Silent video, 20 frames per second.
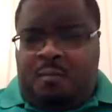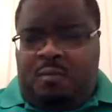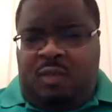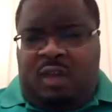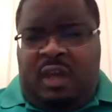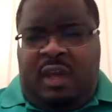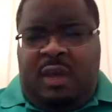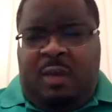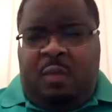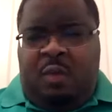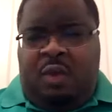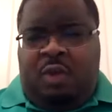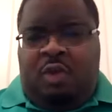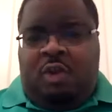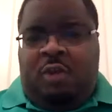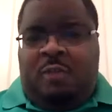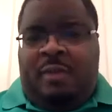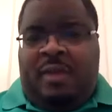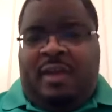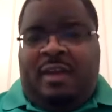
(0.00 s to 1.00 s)
And when you
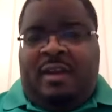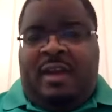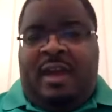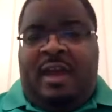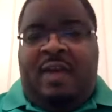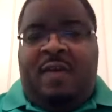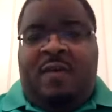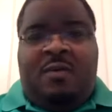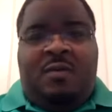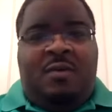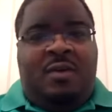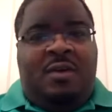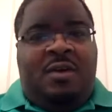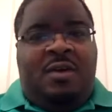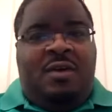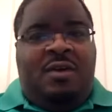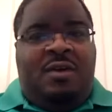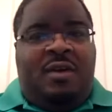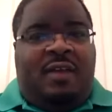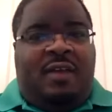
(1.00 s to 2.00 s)
look back now
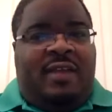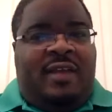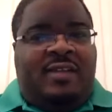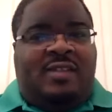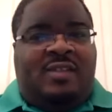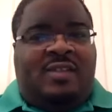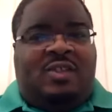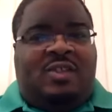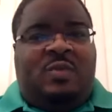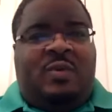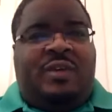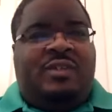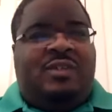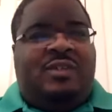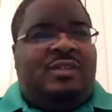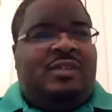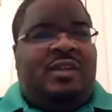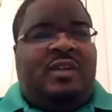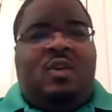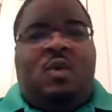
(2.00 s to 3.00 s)
at that situation,
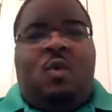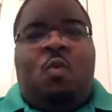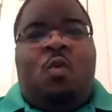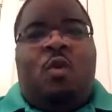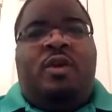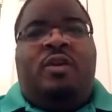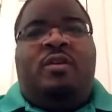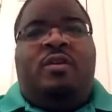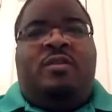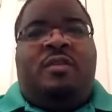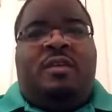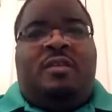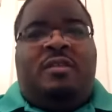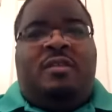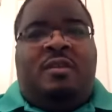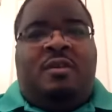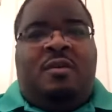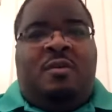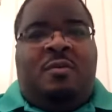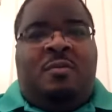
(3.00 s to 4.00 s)
it's like no wonder that,
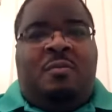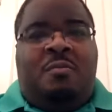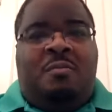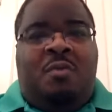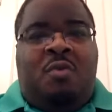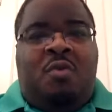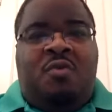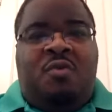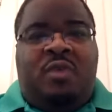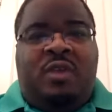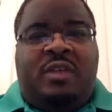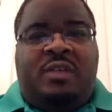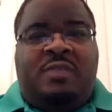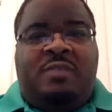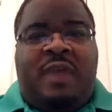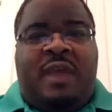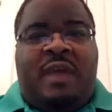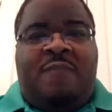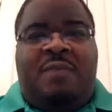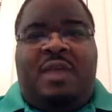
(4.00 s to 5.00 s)
you know, Move were these
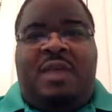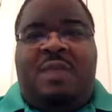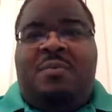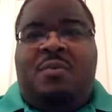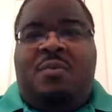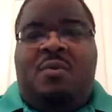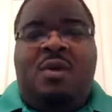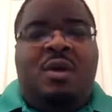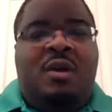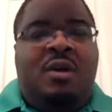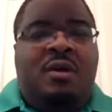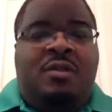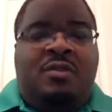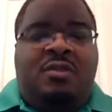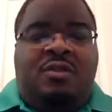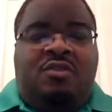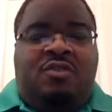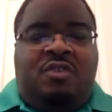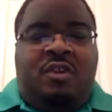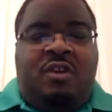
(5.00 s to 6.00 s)
bad people.
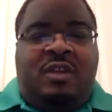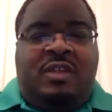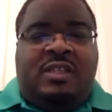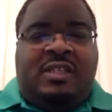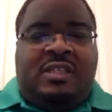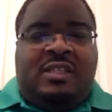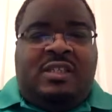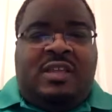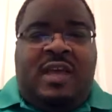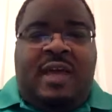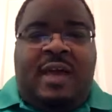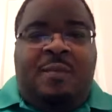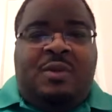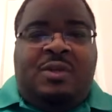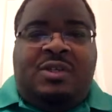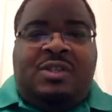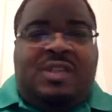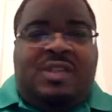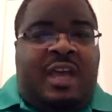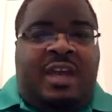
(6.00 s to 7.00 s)
The journalists at the time were
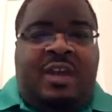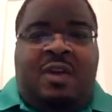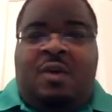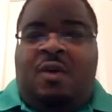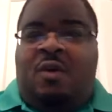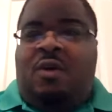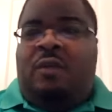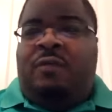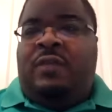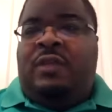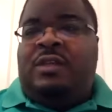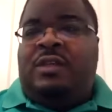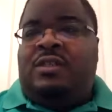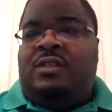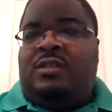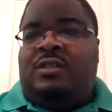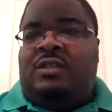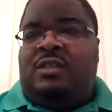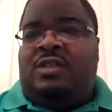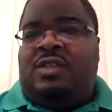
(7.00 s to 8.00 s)
just taking all of
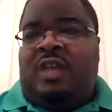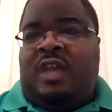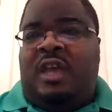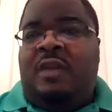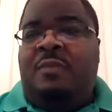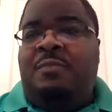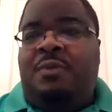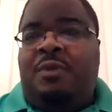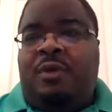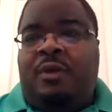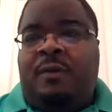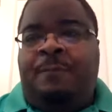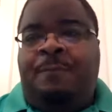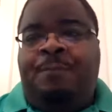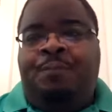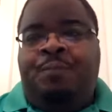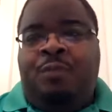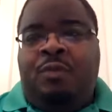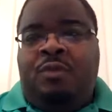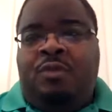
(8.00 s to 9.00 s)
this input
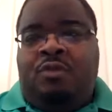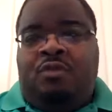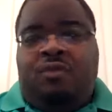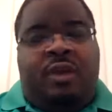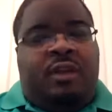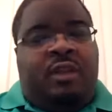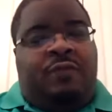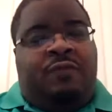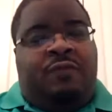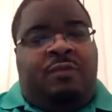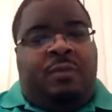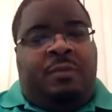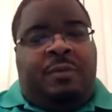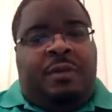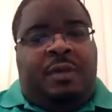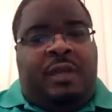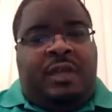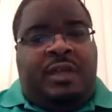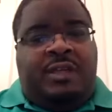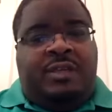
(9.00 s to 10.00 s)
directly from the
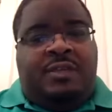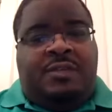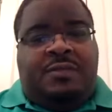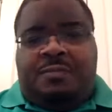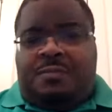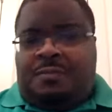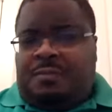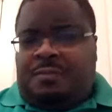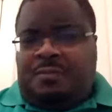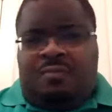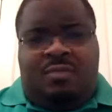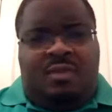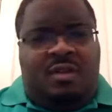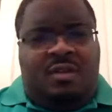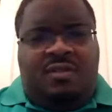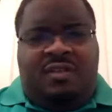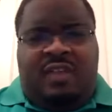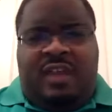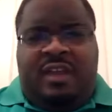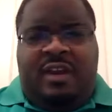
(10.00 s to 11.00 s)
police,
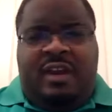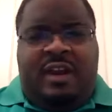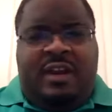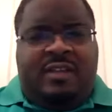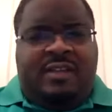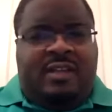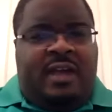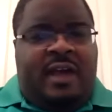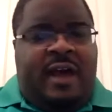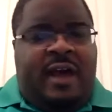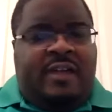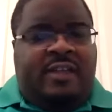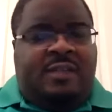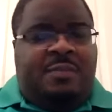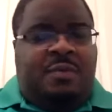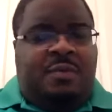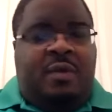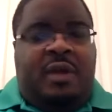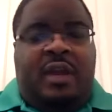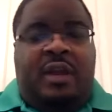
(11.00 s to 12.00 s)
taking it as the
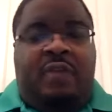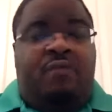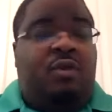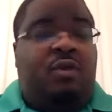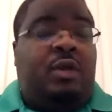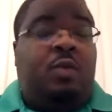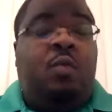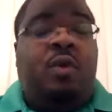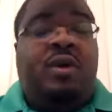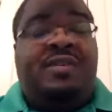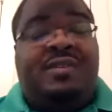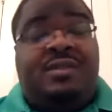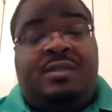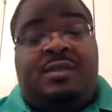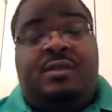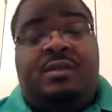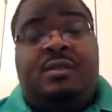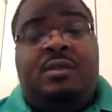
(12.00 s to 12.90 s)
gospel, and it really wasn't.